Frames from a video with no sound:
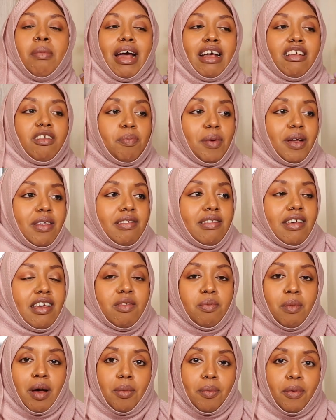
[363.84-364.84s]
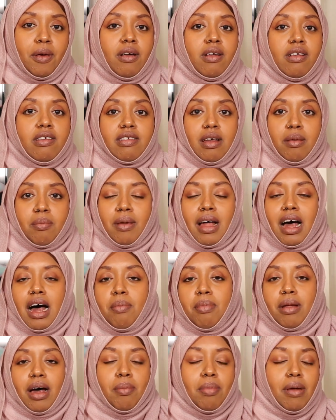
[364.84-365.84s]
my expenses, my bills, and
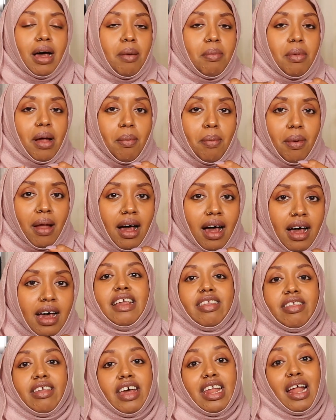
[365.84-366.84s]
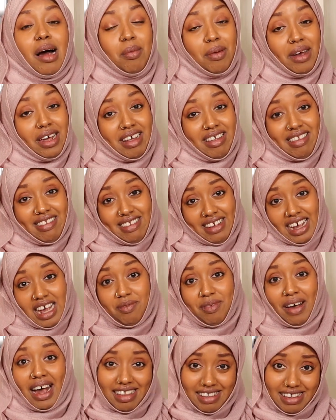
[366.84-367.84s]
blah blah blah blah blah, and then I'm gonna
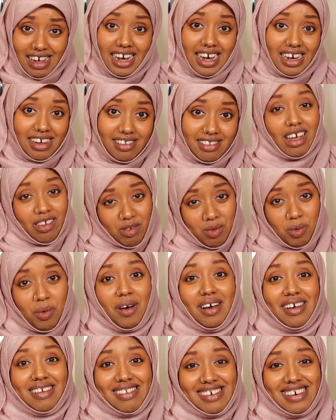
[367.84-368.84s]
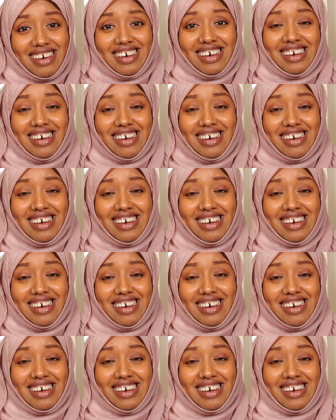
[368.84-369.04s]
save at the end. Guess what?